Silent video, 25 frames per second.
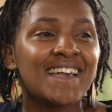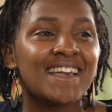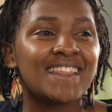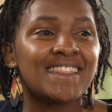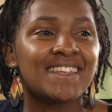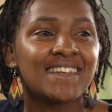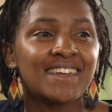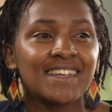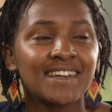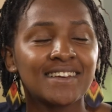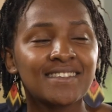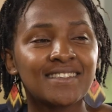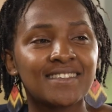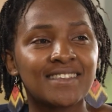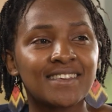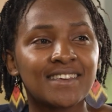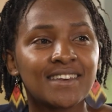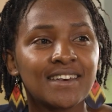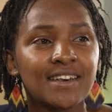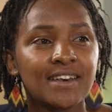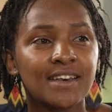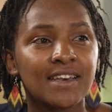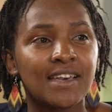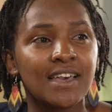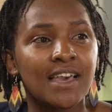in the next
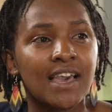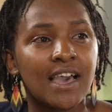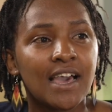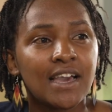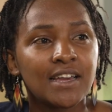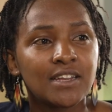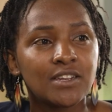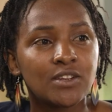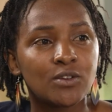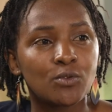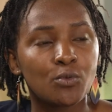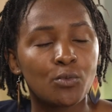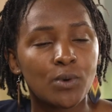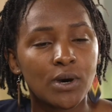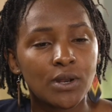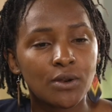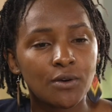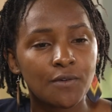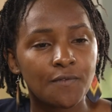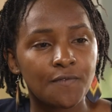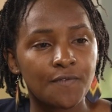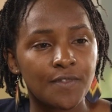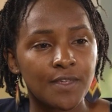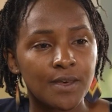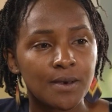year. And one
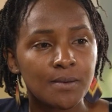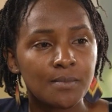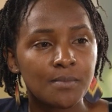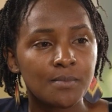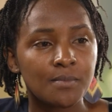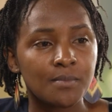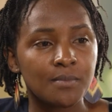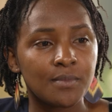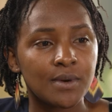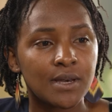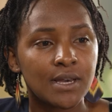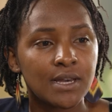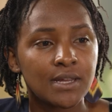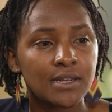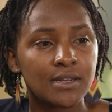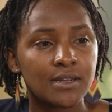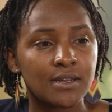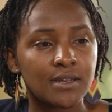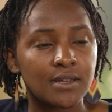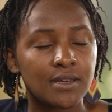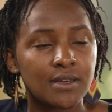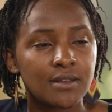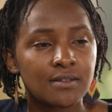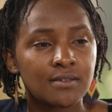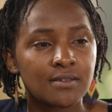of them,
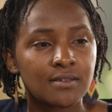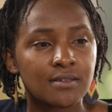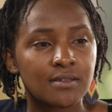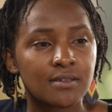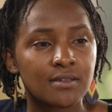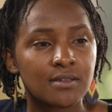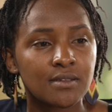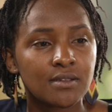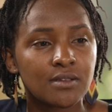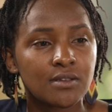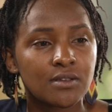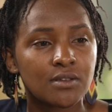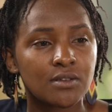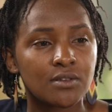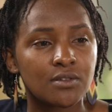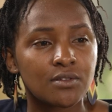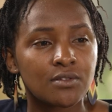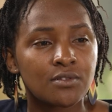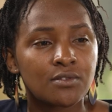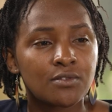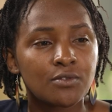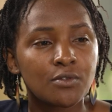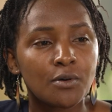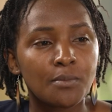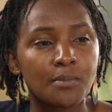and it's
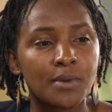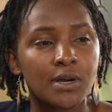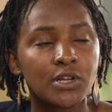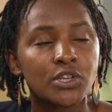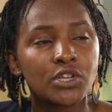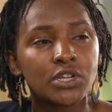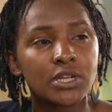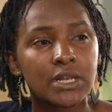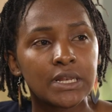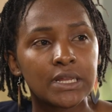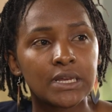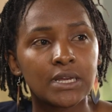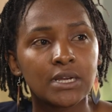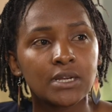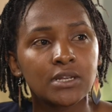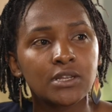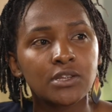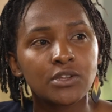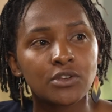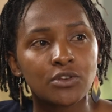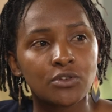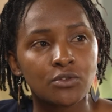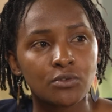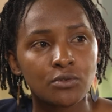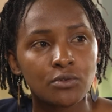so much
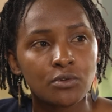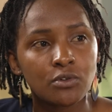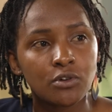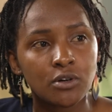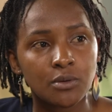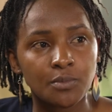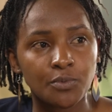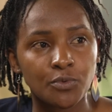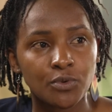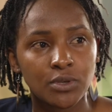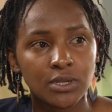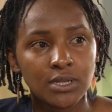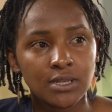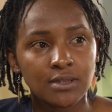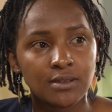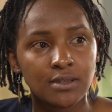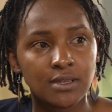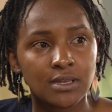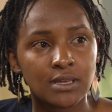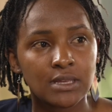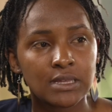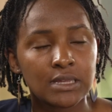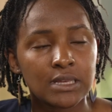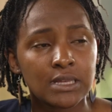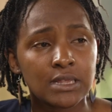linked to
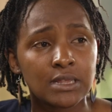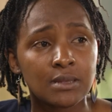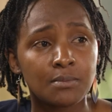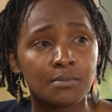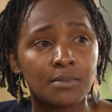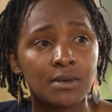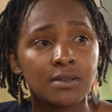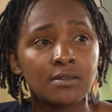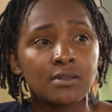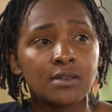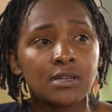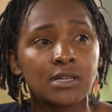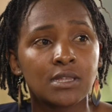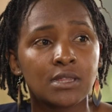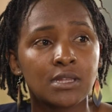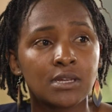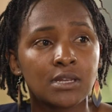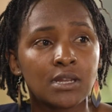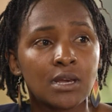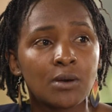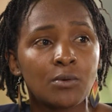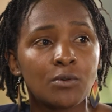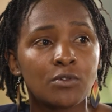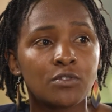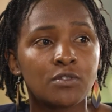COP26 and the message
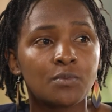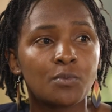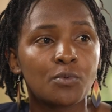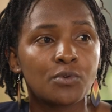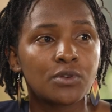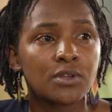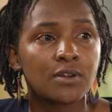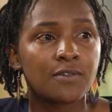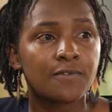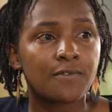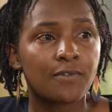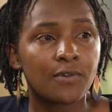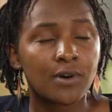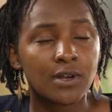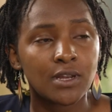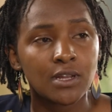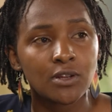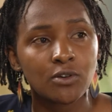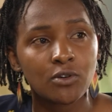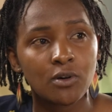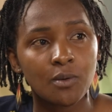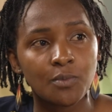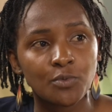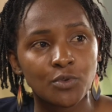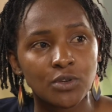that I was putting forward
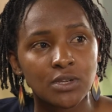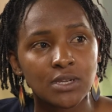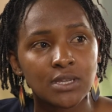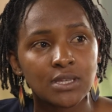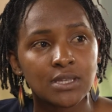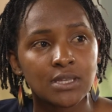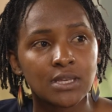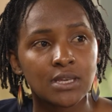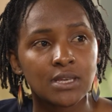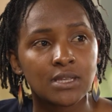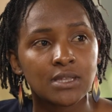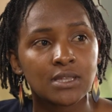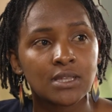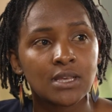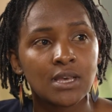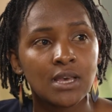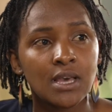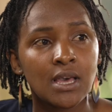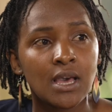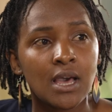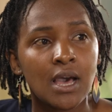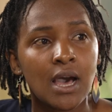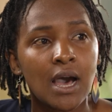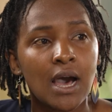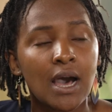in COP26,
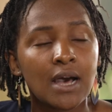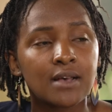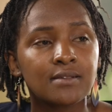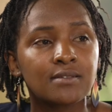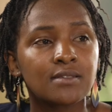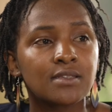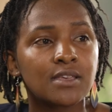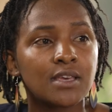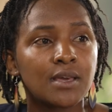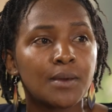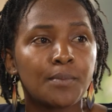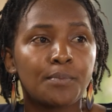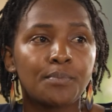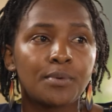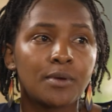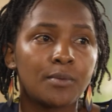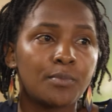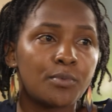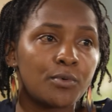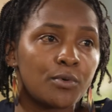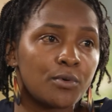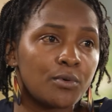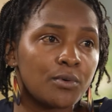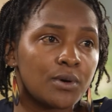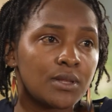asking
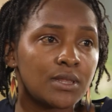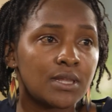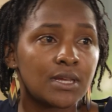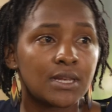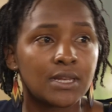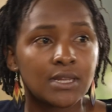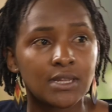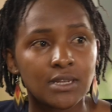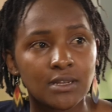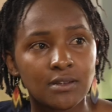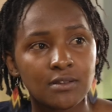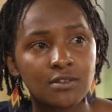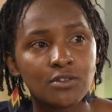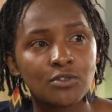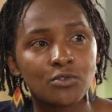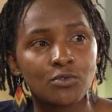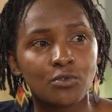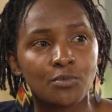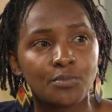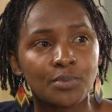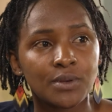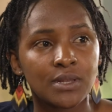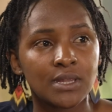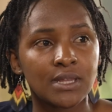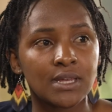people and the leaders to
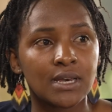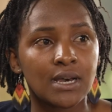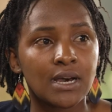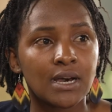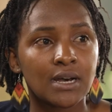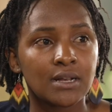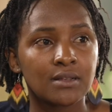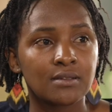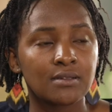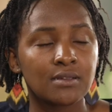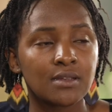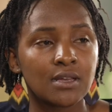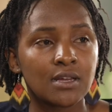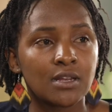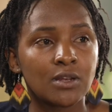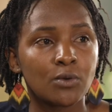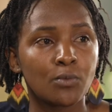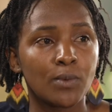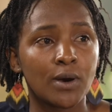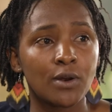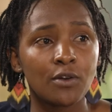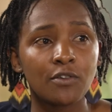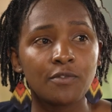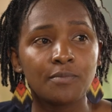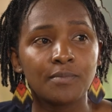open their hearts.
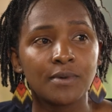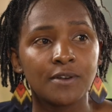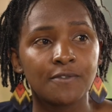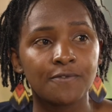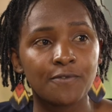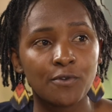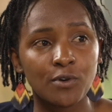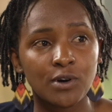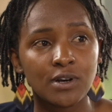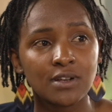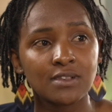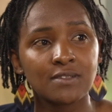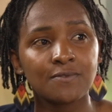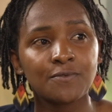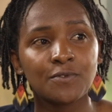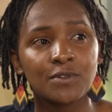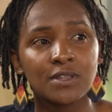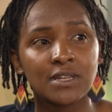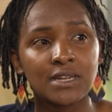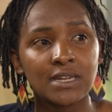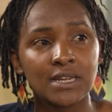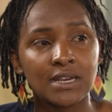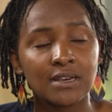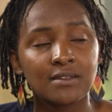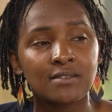And one of my focus for
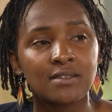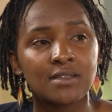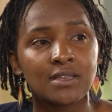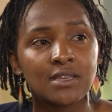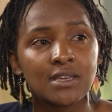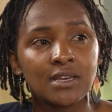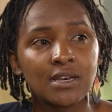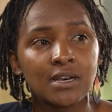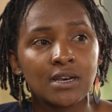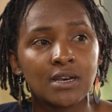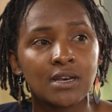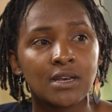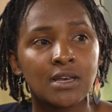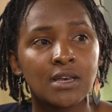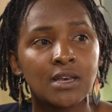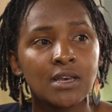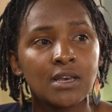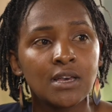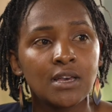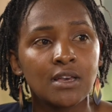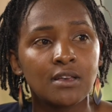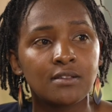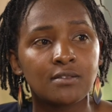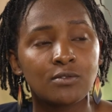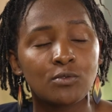the next year
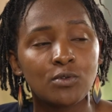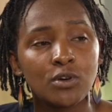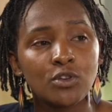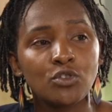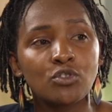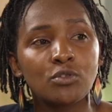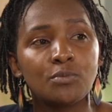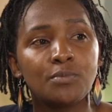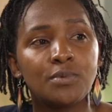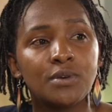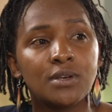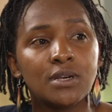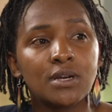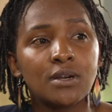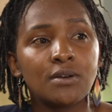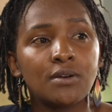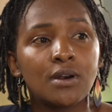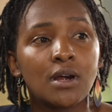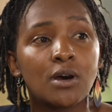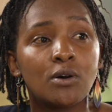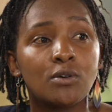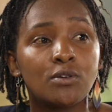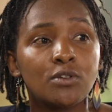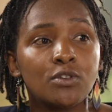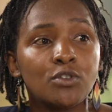is going to be
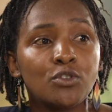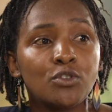around